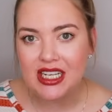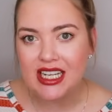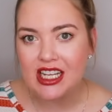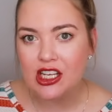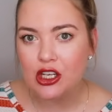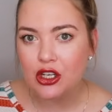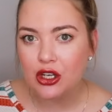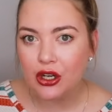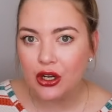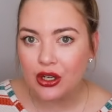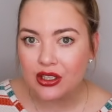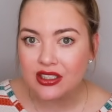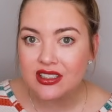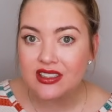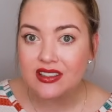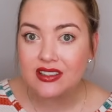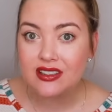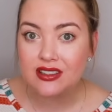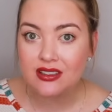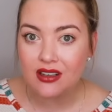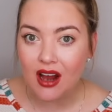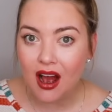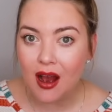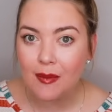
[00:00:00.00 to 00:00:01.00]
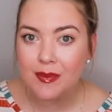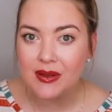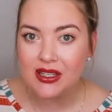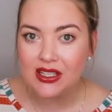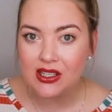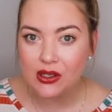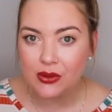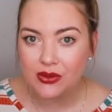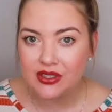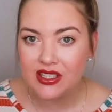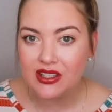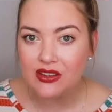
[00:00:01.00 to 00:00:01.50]
He couldn't stop
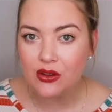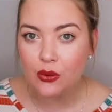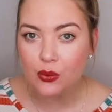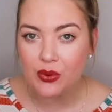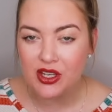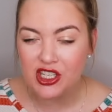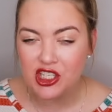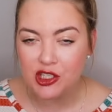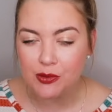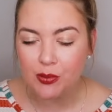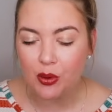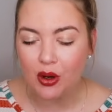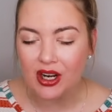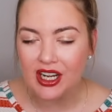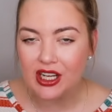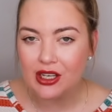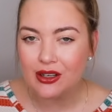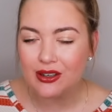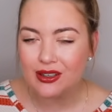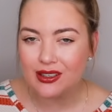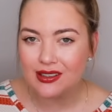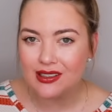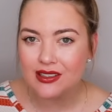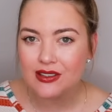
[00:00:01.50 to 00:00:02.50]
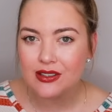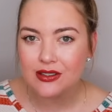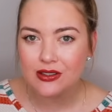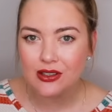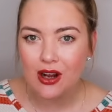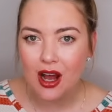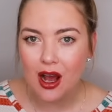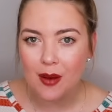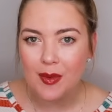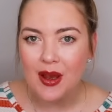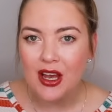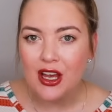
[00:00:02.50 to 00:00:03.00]
using the Ouija board. He couldn't
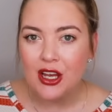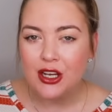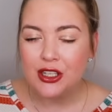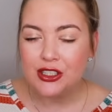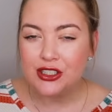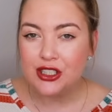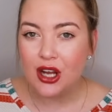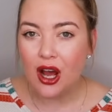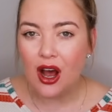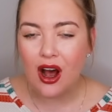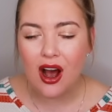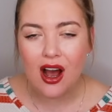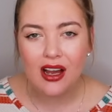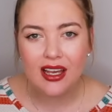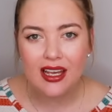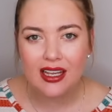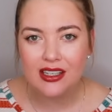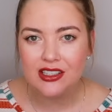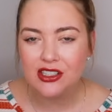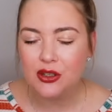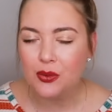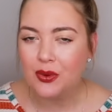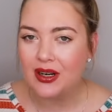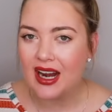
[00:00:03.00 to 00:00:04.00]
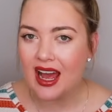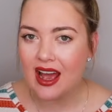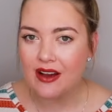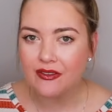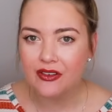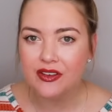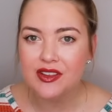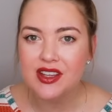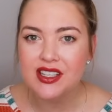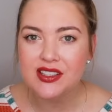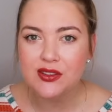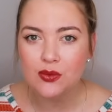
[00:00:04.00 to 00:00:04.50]
stop talking to
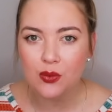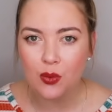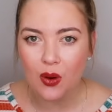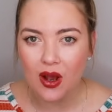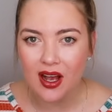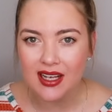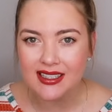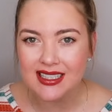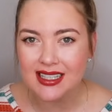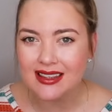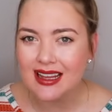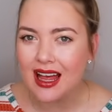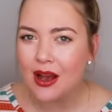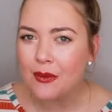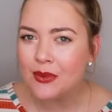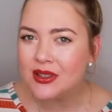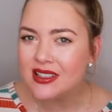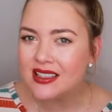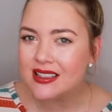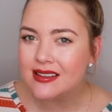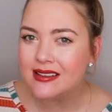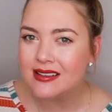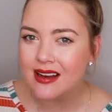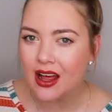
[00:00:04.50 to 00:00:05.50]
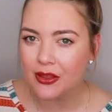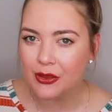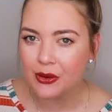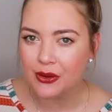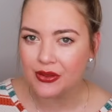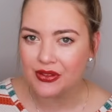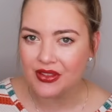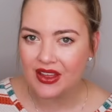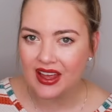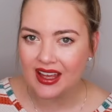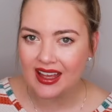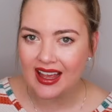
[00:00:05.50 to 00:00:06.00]
whatever this was. And that was
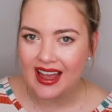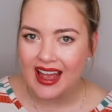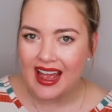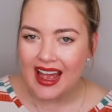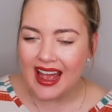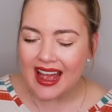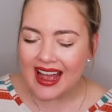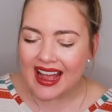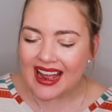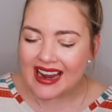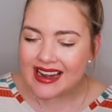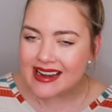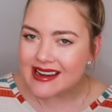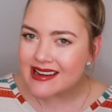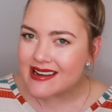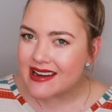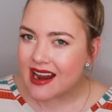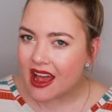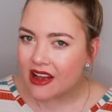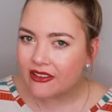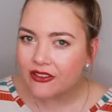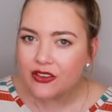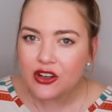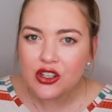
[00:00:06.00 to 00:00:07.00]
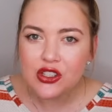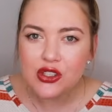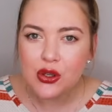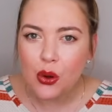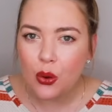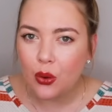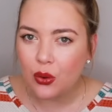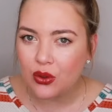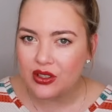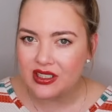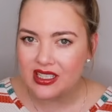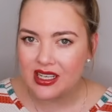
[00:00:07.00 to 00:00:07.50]
another thing. It never
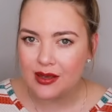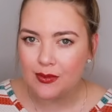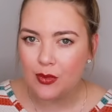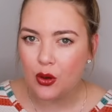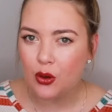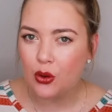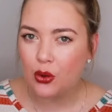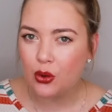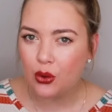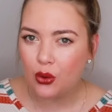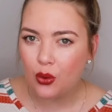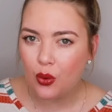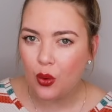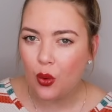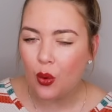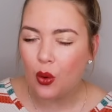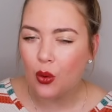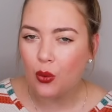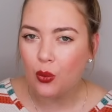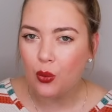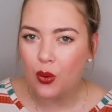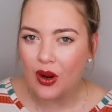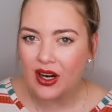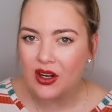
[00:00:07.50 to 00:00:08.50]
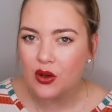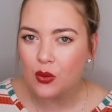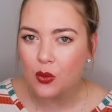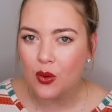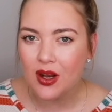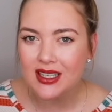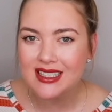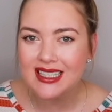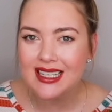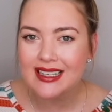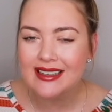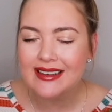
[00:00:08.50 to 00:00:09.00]
told him who or what it
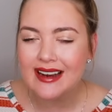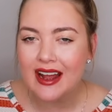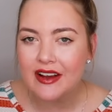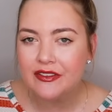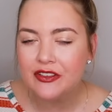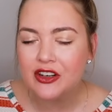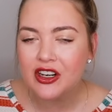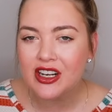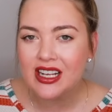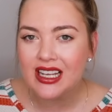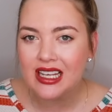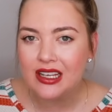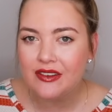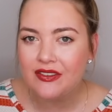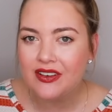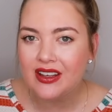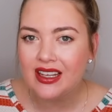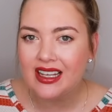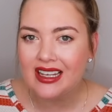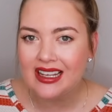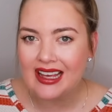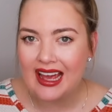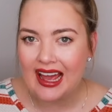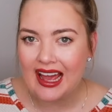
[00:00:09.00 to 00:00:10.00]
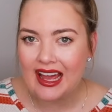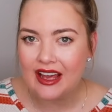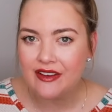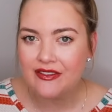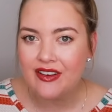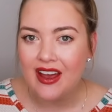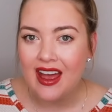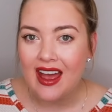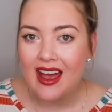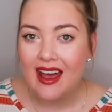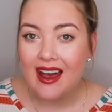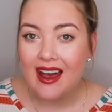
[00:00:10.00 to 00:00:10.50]
was. It never even gave
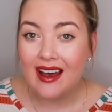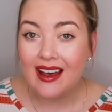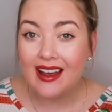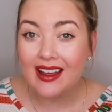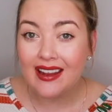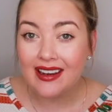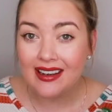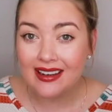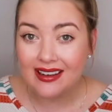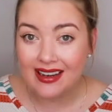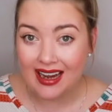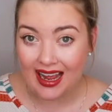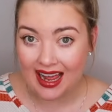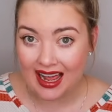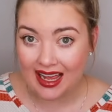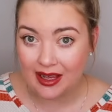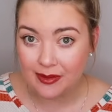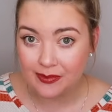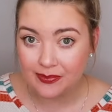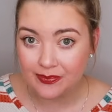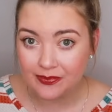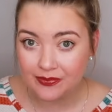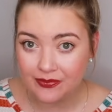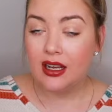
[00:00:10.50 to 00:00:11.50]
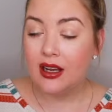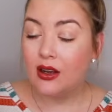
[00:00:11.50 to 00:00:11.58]
a name.